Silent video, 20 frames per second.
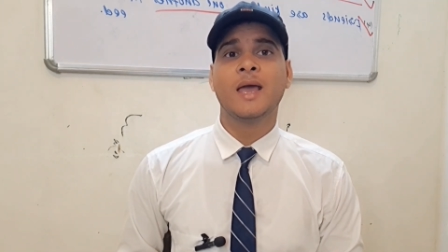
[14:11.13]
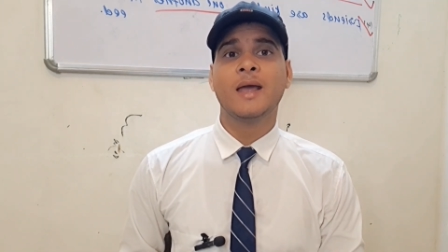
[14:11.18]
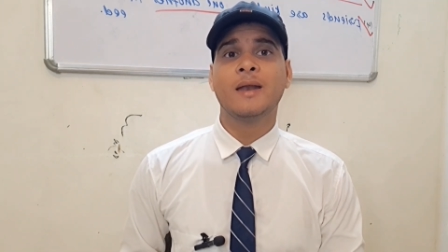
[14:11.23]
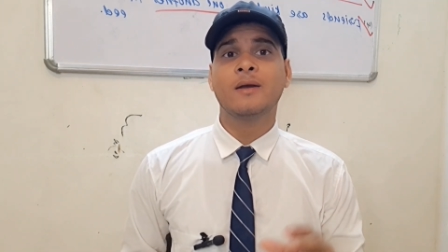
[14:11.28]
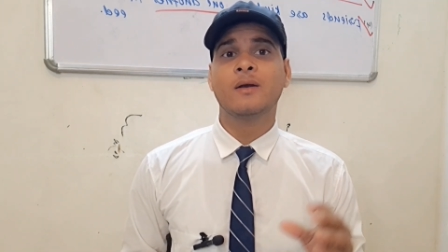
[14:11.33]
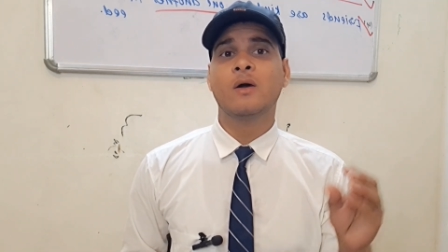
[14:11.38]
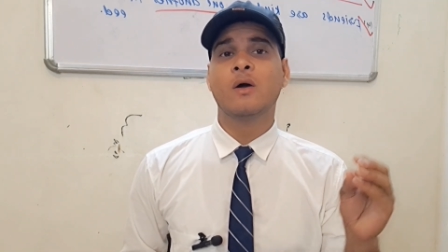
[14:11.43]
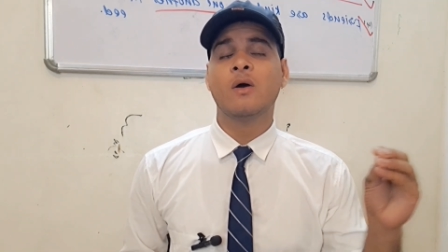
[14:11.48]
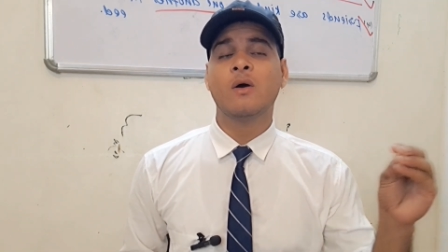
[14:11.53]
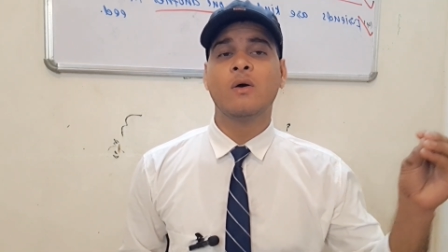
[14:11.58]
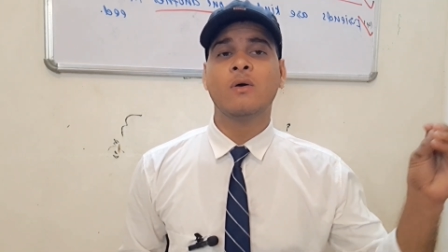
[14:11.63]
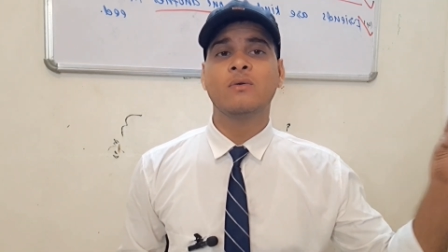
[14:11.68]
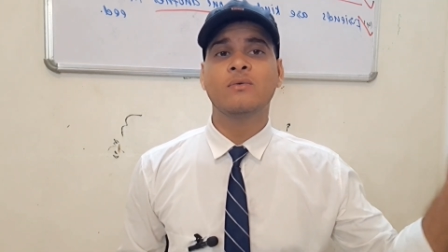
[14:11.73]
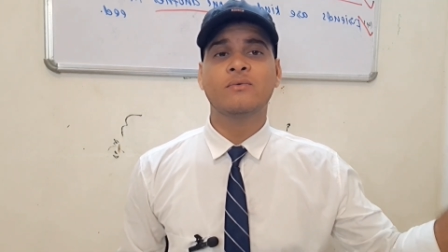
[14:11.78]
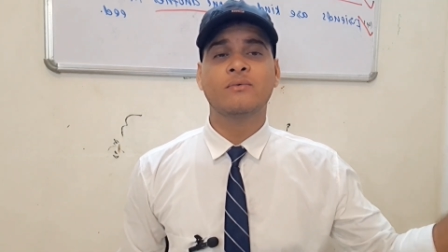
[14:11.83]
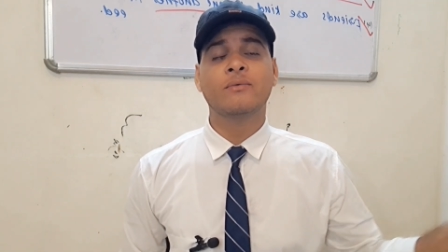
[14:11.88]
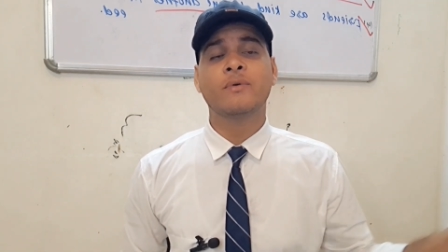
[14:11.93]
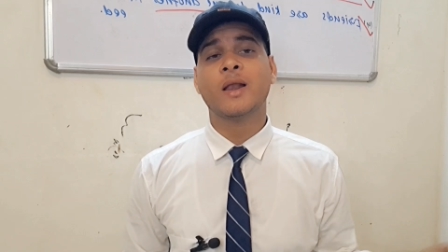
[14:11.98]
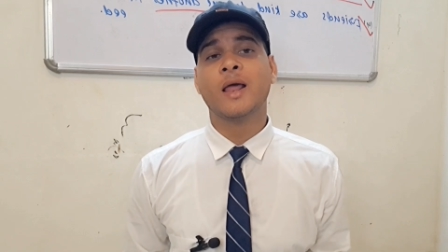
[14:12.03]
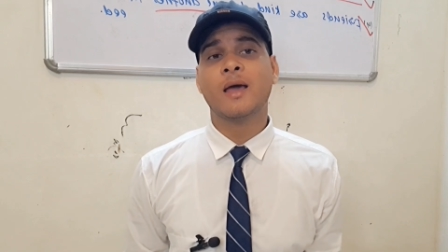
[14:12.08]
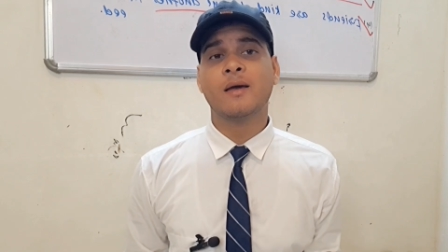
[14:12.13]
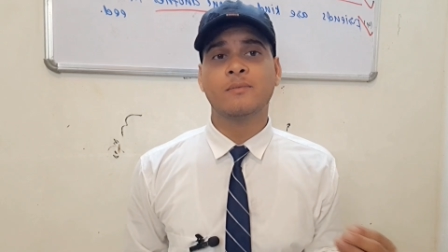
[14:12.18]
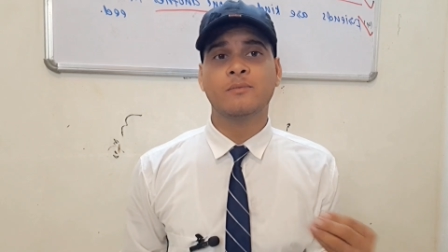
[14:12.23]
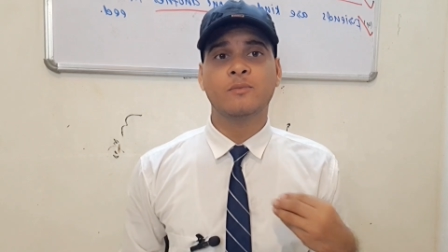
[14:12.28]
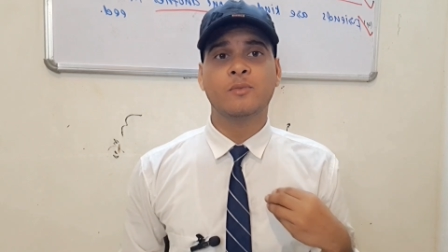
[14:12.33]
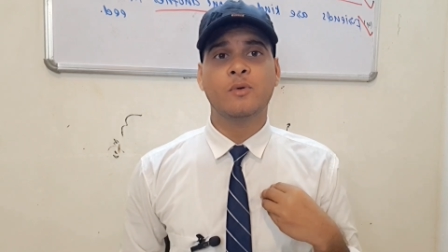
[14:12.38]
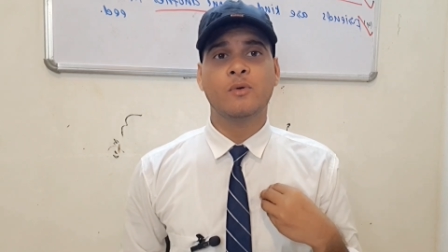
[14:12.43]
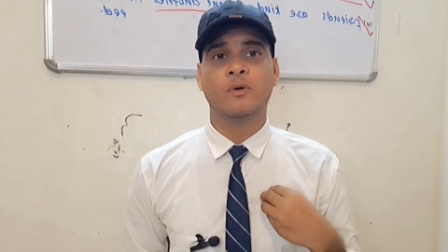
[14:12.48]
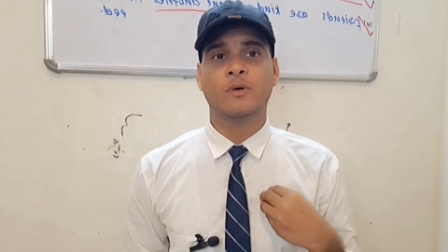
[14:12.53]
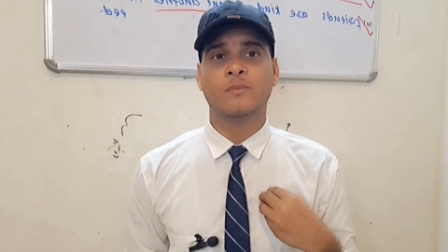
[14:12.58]

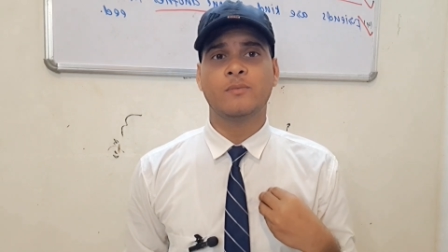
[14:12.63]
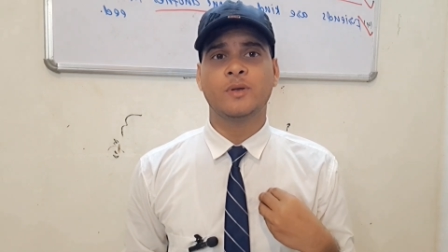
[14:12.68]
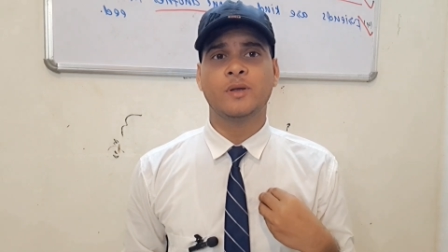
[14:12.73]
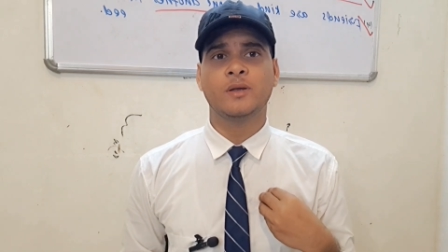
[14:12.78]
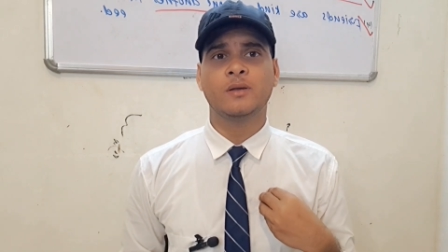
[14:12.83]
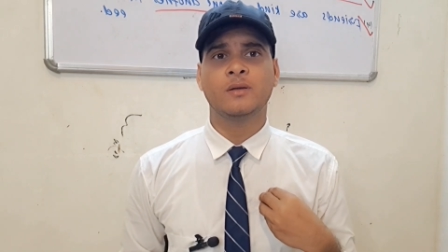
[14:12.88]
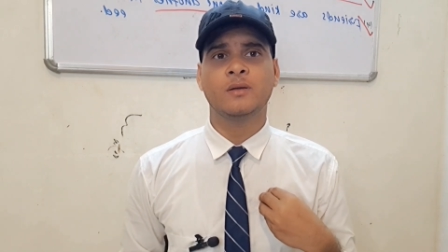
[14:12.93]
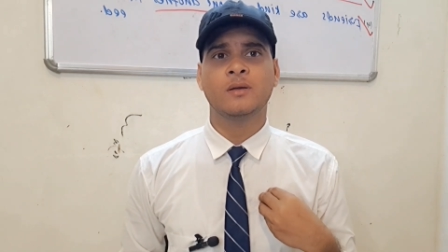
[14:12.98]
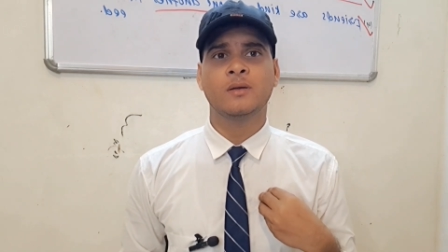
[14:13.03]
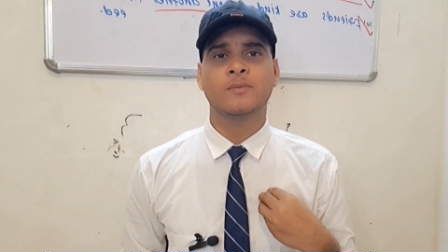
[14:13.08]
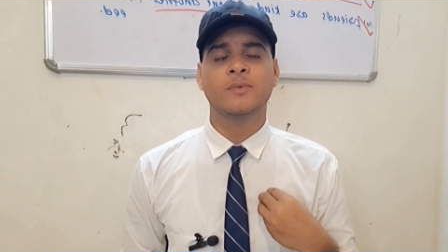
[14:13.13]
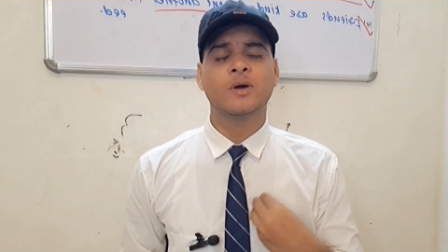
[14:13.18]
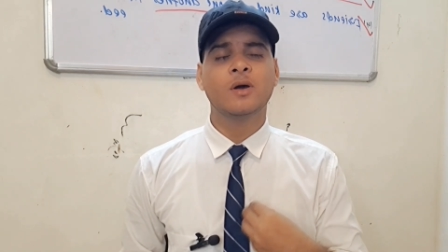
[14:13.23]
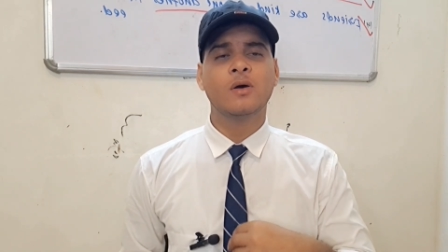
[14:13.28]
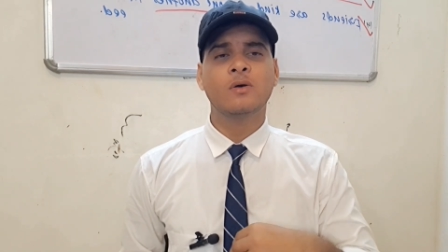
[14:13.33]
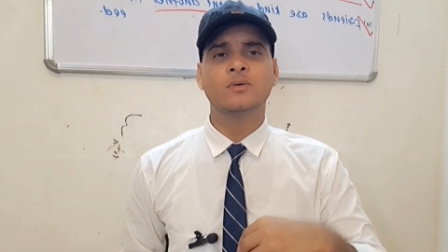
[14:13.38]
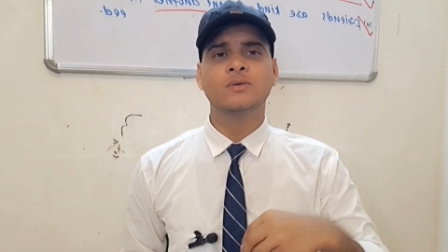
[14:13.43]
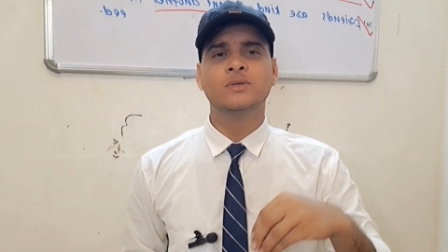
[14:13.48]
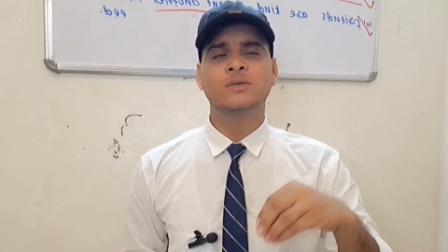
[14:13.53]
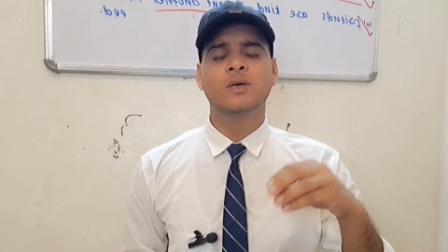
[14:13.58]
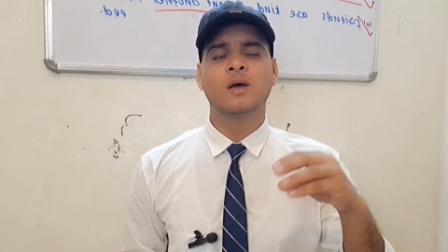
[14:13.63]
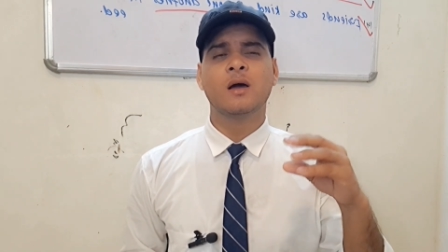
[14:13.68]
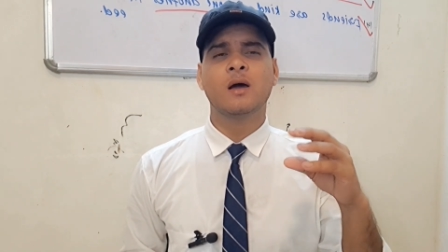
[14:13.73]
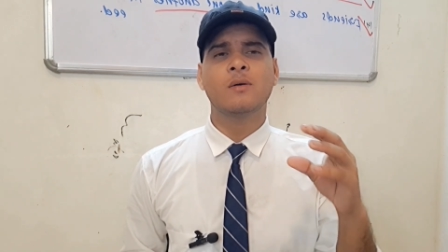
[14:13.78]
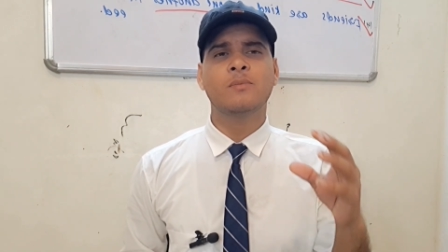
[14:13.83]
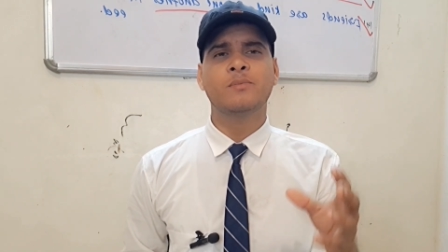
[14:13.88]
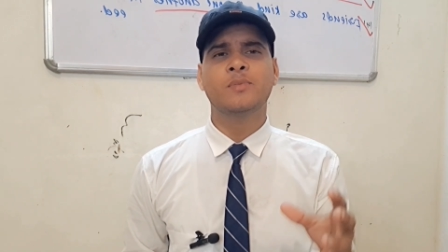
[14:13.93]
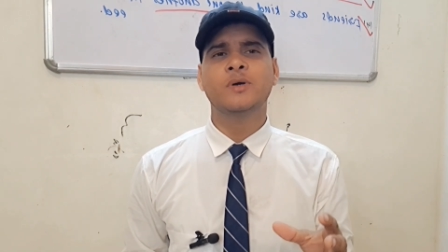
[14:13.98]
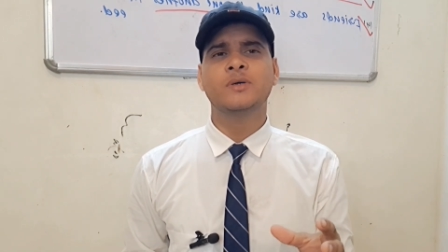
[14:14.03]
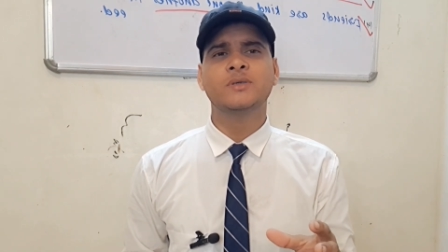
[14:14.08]
for me, because
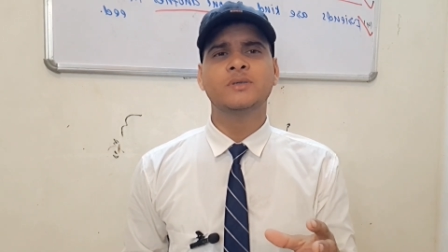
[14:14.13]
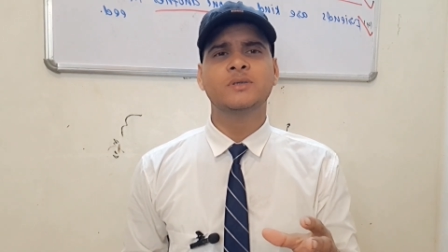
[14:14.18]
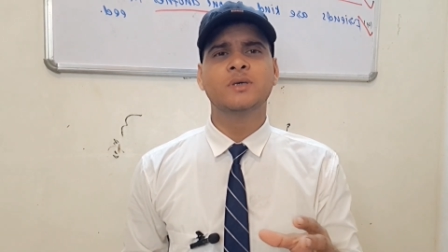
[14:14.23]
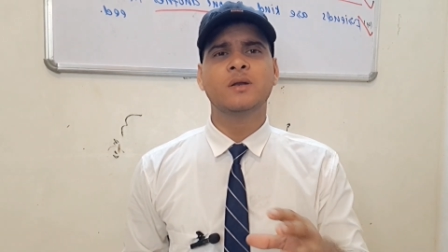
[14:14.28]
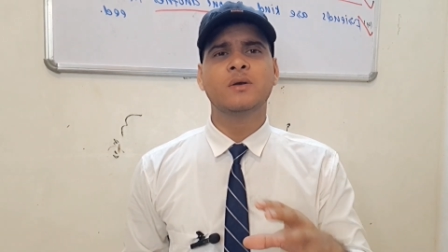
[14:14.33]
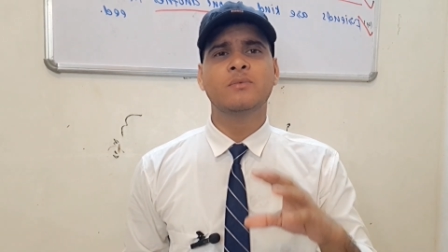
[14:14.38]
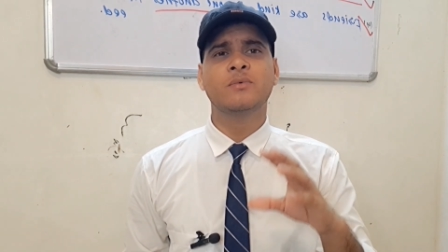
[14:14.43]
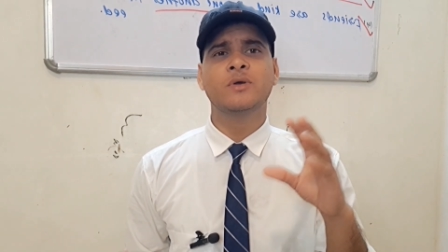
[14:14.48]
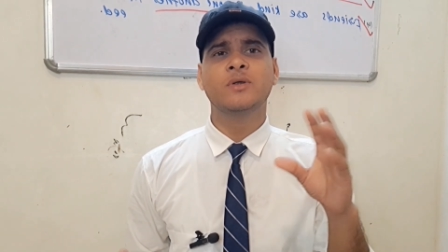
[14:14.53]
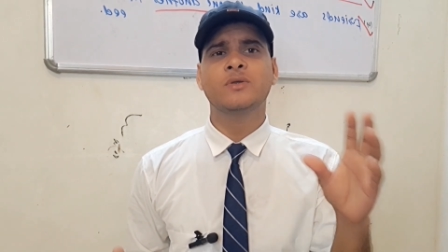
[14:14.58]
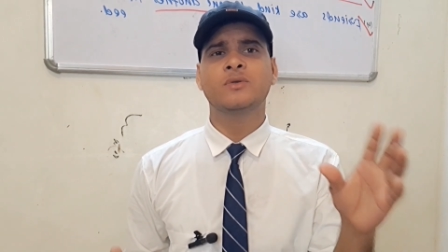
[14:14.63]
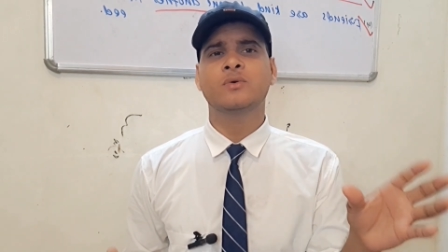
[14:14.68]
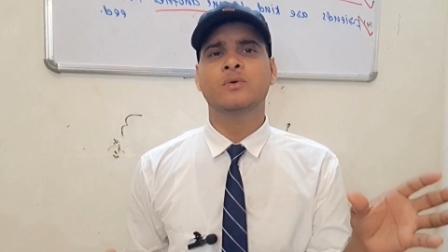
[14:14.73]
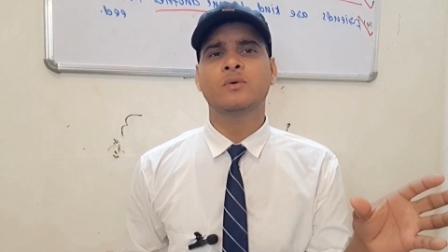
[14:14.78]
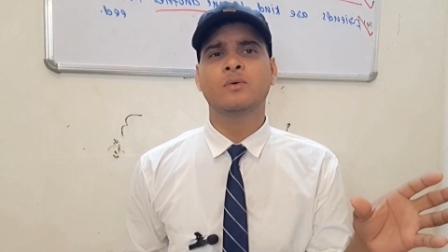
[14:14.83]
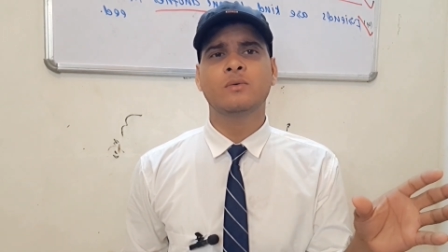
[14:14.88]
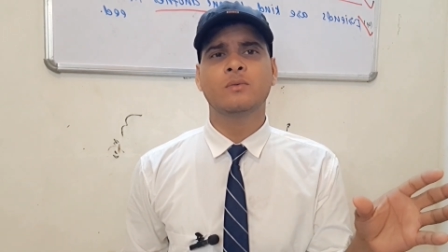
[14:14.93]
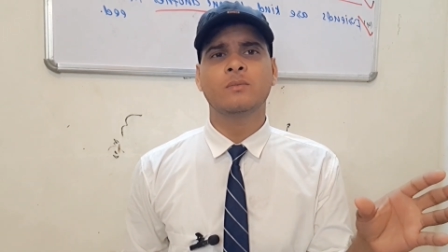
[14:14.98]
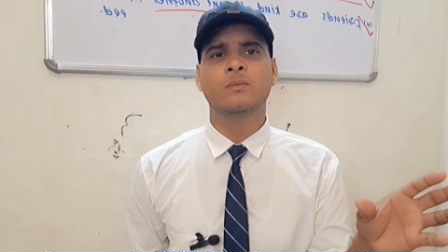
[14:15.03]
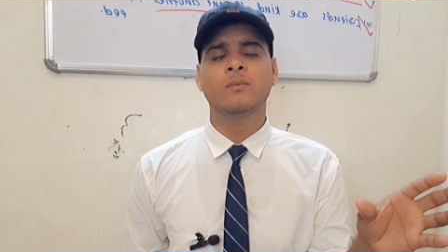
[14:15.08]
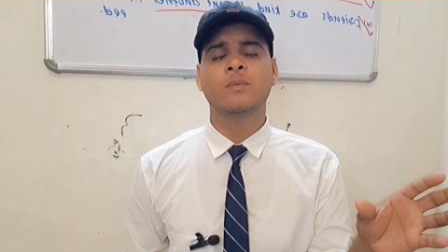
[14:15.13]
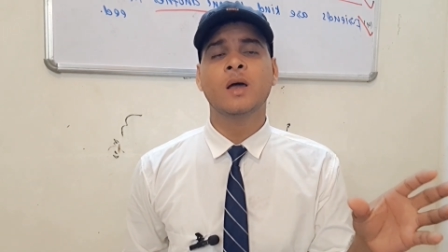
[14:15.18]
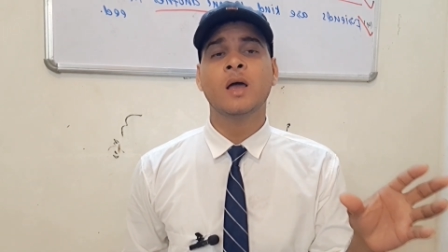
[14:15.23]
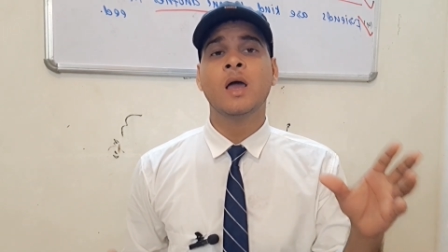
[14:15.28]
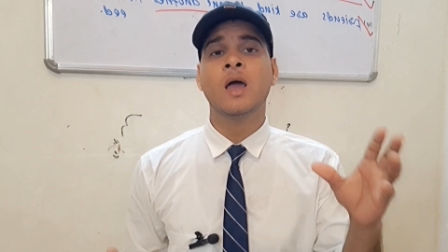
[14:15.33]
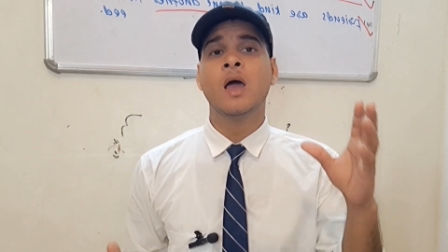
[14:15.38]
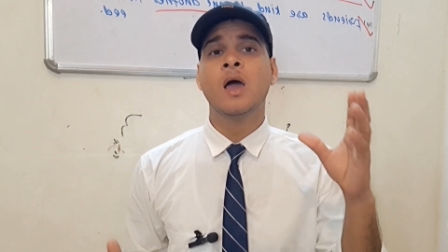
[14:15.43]
a person with whom